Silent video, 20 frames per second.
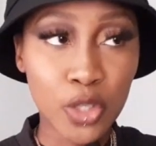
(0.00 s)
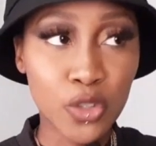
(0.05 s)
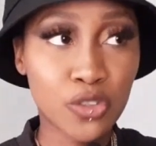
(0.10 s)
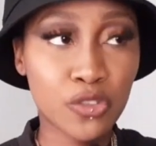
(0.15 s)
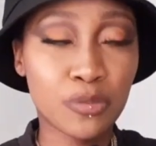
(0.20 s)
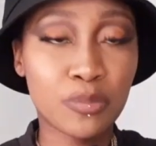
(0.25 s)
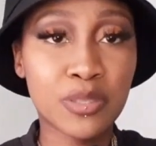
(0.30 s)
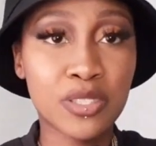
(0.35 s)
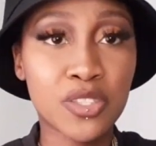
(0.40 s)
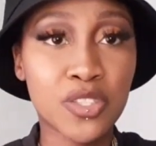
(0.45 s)

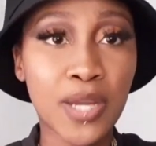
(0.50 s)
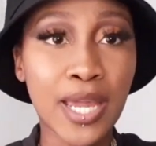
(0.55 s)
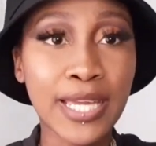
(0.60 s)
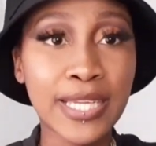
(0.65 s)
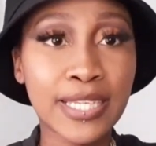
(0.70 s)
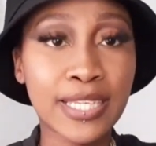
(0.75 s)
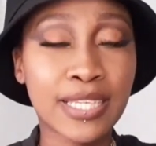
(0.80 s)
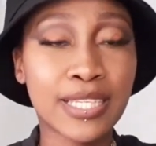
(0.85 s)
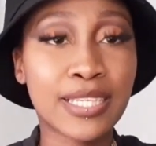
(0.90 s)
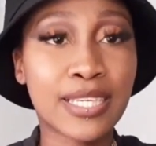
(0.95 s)
You've been
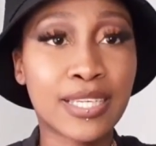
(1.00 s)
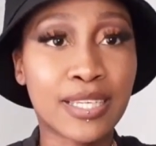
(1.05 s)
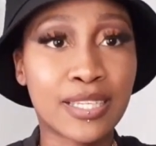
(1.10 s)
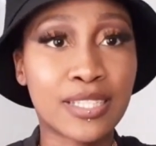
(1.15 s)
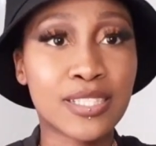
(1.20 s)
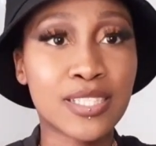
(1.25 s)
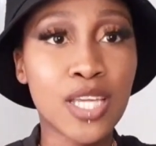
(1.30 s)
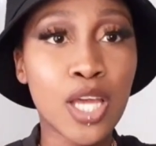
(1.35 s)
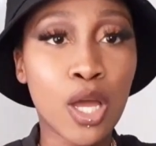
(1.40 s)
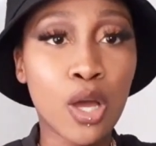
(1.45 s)
checking
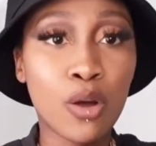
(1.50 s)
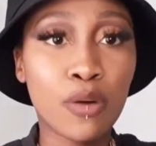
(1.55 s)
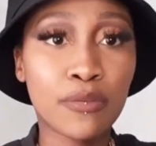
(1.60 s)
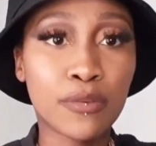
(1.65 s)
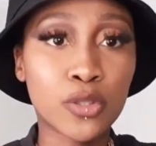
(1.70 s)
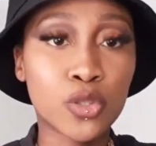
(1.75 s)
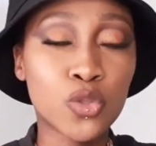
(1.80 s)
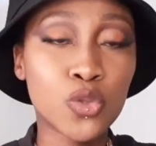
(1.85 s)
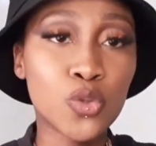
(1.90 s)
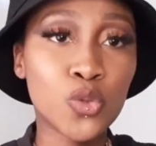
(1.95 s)
it
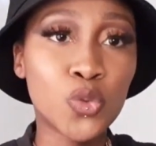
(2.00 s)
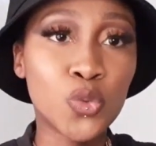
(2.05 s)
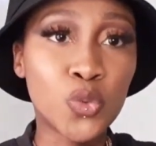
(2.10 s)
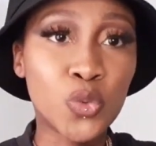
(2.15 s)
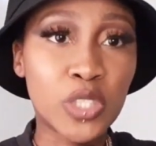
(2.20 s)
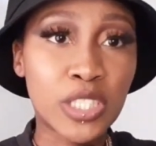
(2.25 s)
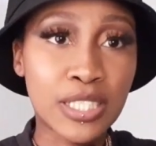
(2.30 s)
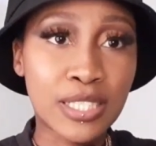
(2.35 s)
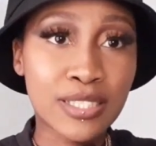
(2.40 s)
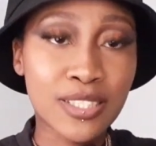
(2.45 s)
for 2
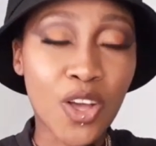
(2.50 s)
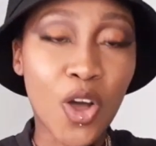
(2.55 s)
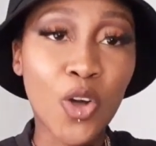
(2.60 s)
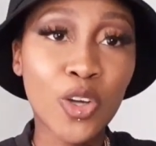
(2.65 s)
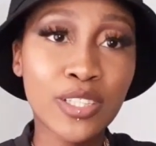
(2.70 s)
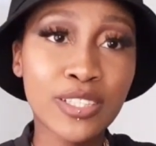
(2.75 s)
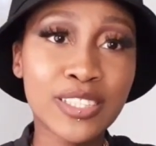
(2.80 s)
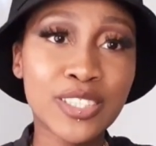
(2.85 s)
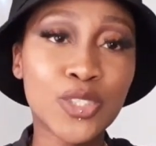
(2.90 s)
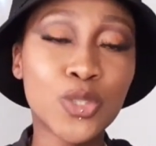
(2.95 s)
weeks
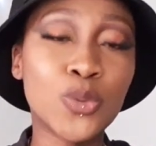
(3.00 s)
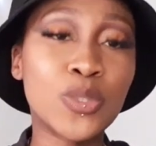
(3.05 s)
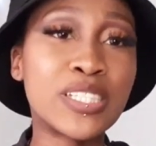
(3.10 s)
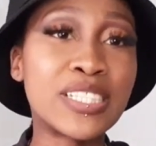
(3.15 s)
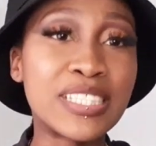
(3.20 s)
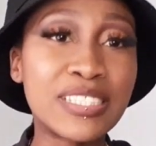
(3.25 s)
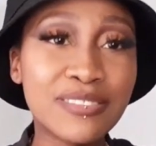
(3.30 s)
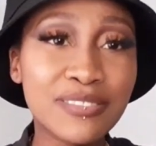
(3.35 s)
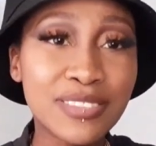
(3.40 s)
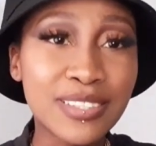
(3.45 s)
only to
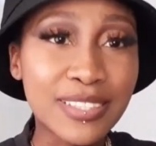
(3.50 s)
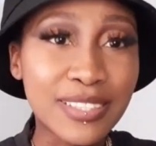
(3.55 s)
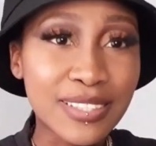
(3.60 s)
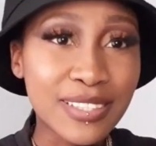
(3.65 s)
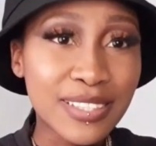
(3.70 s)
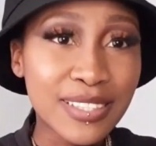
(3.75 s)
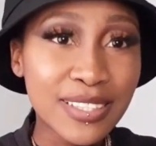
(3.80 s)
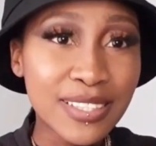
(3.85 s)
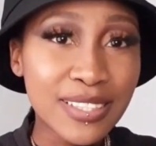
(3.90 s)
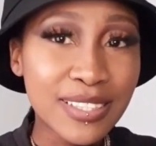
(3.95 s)
leave
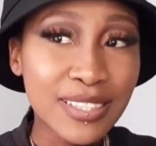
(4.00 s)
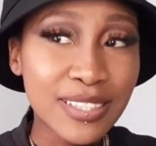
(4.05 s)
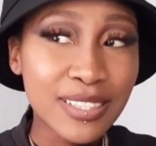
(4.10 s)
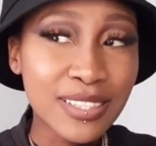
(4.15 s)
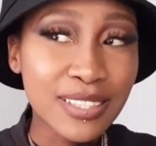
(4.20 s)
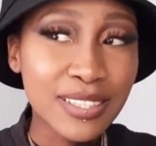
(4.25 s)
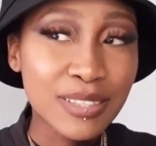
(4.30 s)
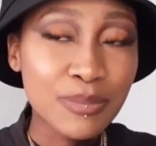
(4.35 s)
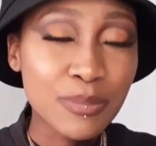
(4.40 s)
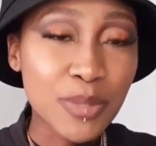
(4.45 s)
it
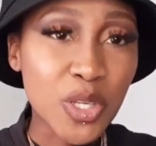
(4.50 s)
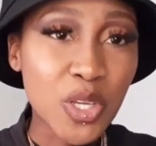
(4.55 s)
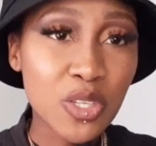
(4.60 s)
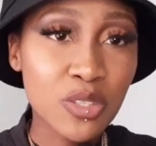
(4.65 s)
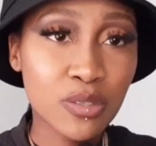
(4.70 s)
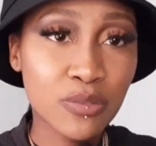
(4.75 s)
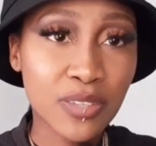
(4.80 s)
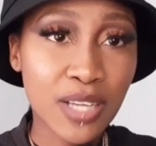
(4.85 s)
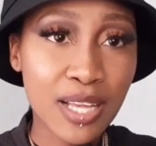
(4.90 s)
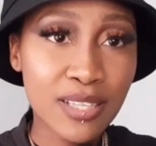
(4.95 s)

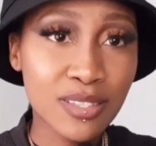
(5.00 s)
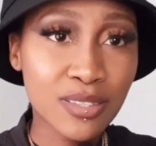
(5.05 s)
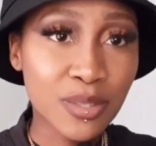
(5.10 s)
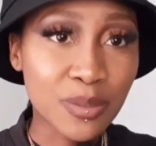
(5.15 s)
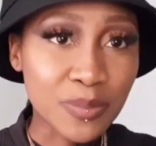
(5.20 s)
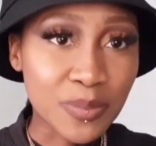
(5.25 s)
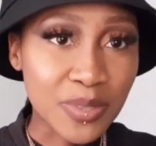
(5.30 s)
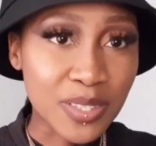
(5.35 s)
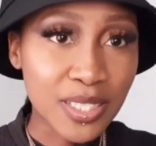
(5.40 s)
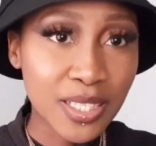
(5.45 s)
because of
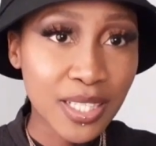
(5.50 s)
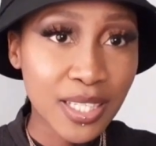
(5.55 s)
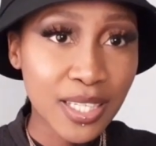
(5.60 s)
customs.